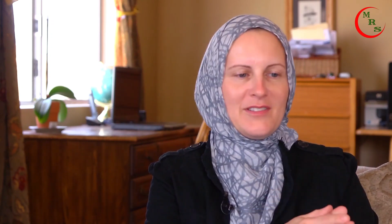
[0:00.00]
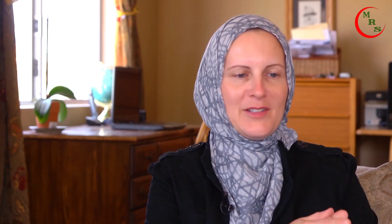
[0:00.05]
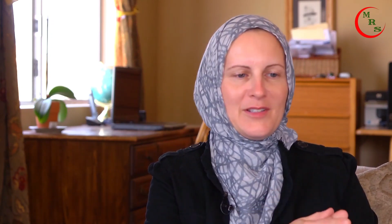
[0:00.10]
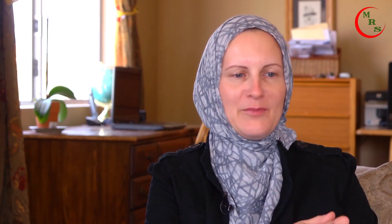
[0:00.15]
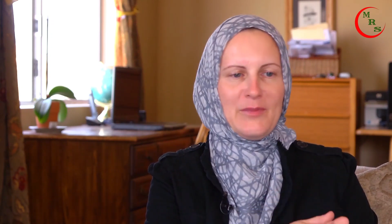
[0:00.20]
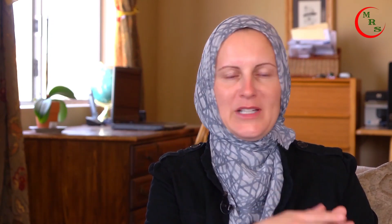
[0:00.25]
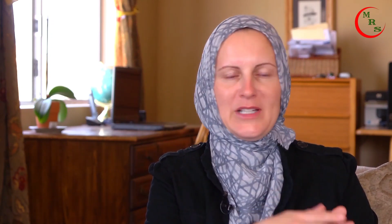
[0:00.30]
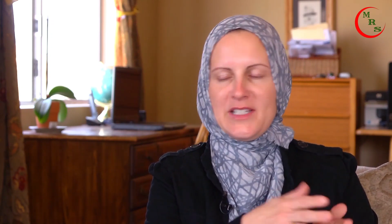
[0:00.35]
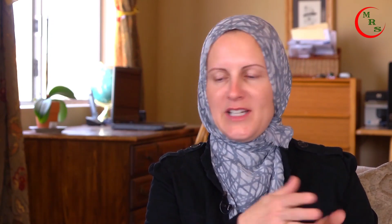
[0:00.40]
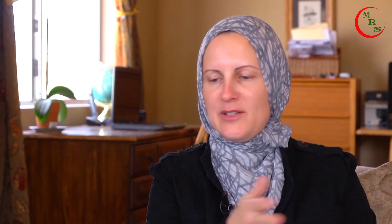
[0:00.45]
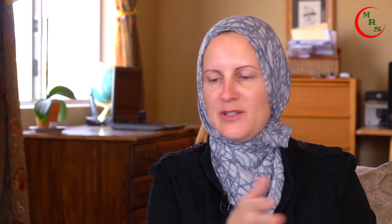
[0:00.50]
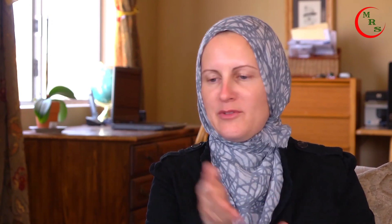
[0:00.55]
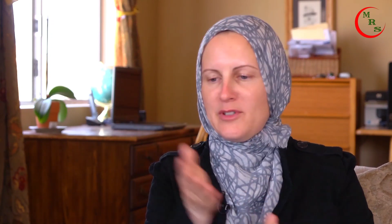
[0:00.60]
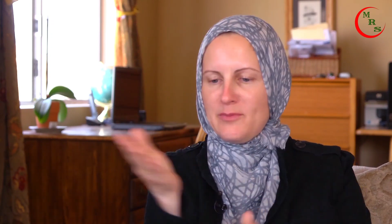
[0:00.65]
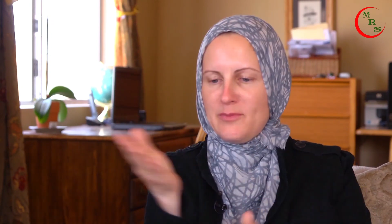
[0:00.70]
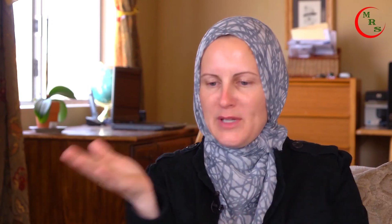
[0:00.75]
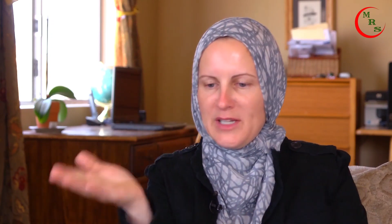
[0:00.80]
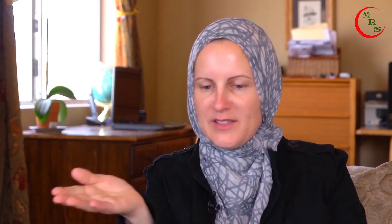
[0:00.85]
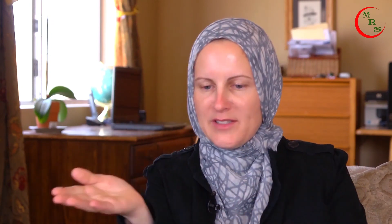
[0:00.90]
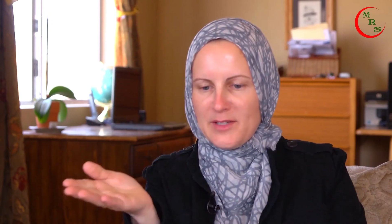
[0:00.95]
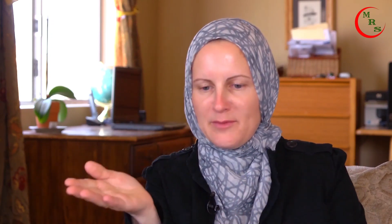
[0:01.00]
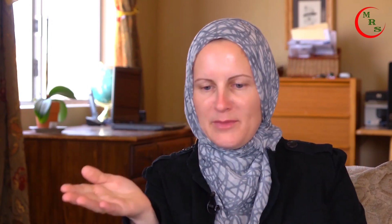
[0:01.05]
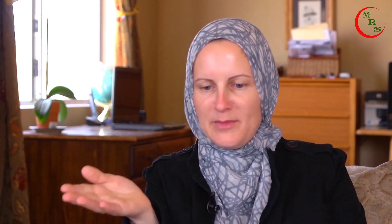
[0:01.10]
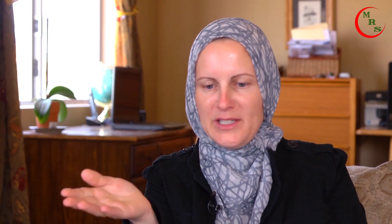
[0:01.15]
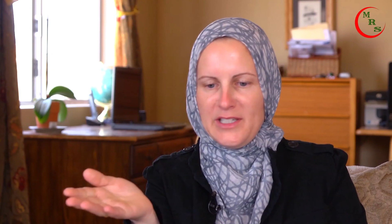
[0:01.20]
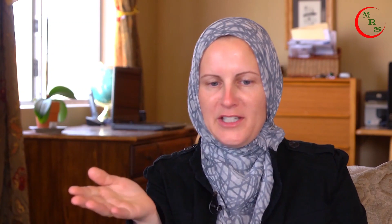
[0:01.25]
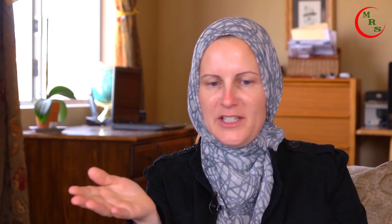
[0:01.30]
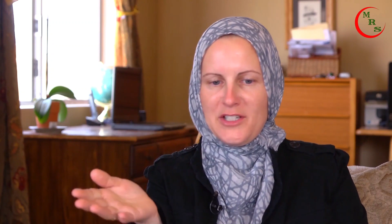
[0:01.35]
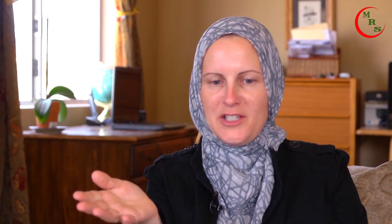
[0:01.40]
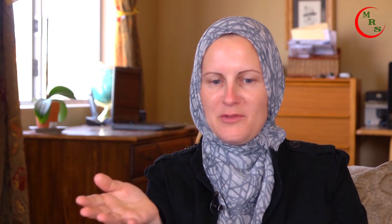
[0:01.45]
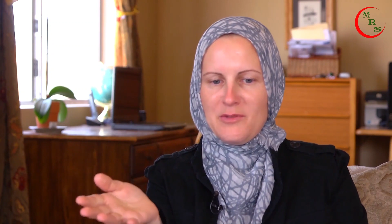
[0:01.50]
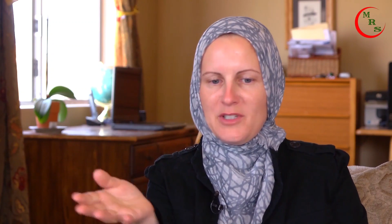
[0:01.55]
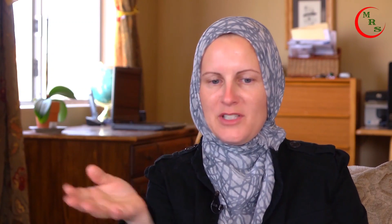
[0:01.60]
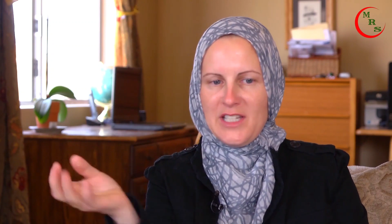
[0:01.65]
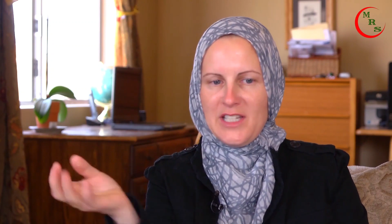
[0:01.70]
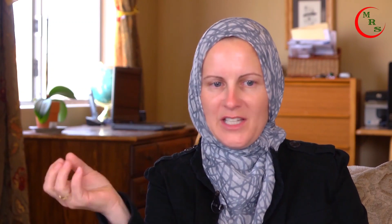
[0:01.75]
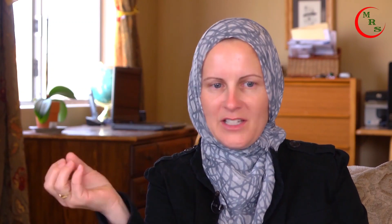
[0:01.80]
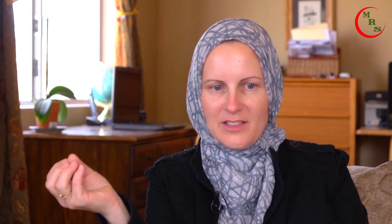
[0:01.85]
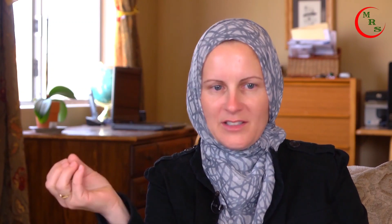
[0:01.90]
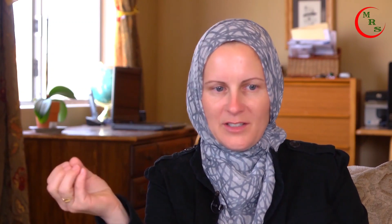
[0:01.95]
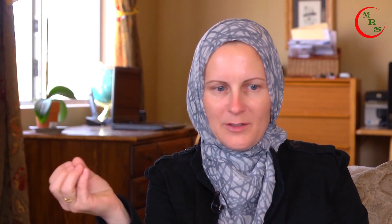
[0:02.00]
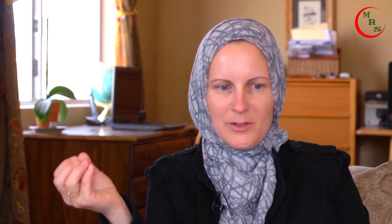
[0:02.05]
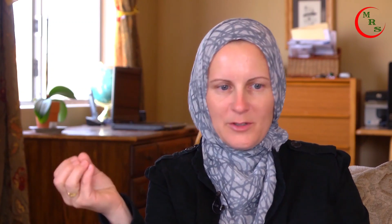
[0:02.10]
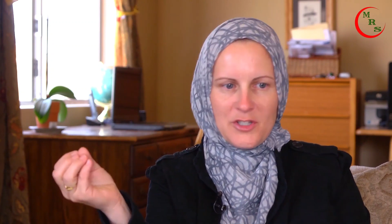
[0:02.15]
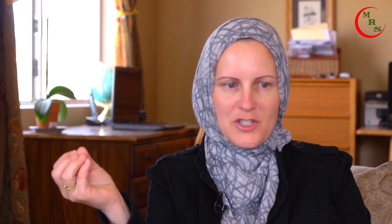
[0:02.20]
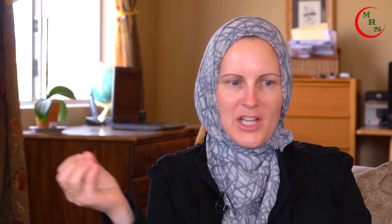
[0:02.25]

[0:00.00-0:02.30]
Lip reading: Like, my dad would make some money. She would take the